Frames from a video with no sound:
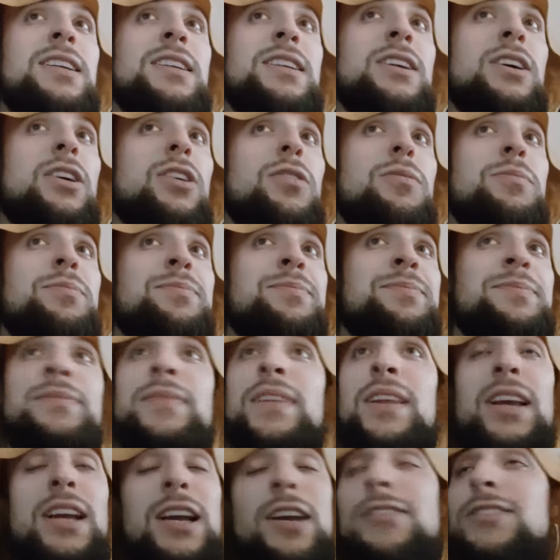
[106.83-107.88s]

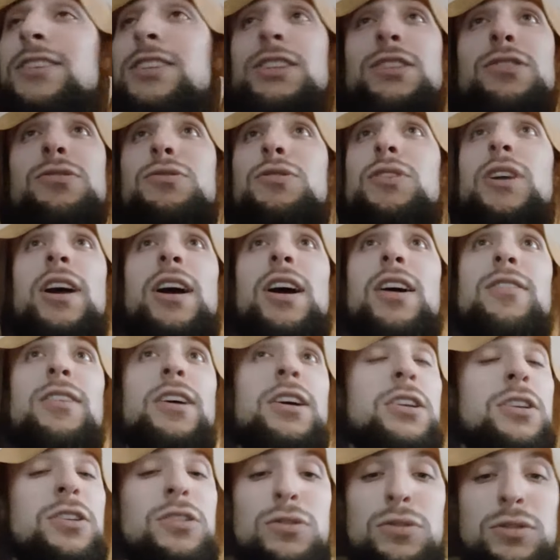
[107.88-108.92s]
Yeah, every single night I've
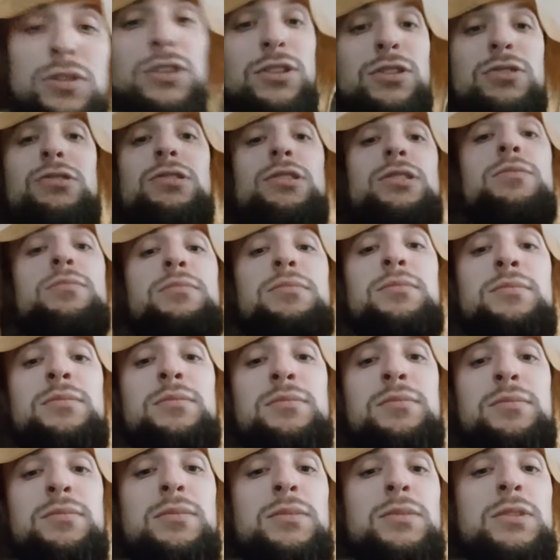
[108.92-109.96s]
had a lucid dream.
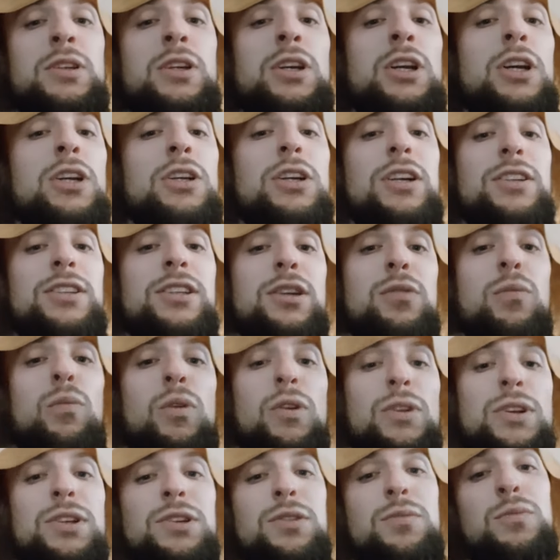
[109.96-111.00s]
I take
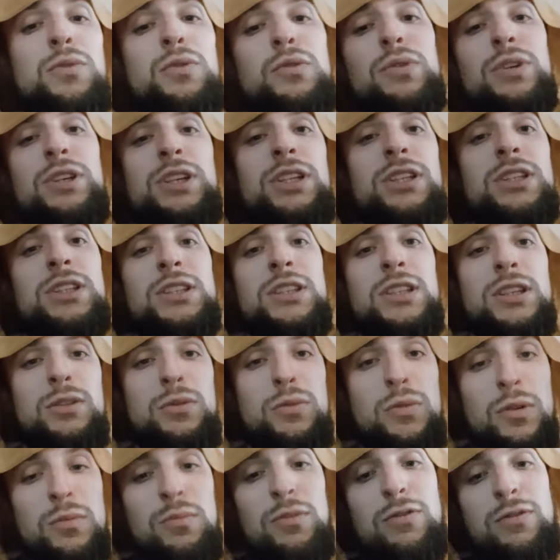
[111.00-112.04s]
one in the morning,
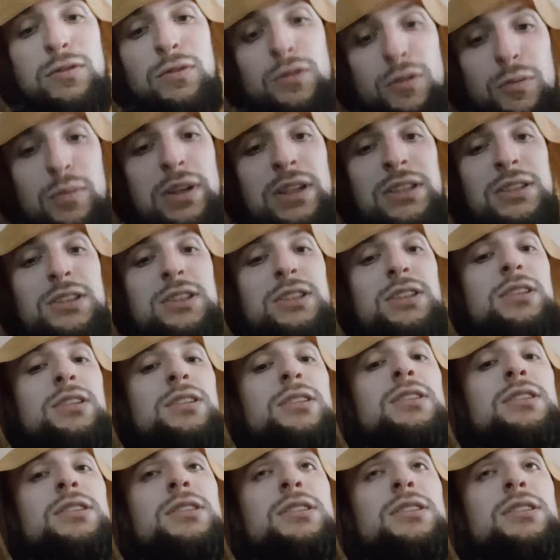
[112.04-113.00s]
one before bed, yeah.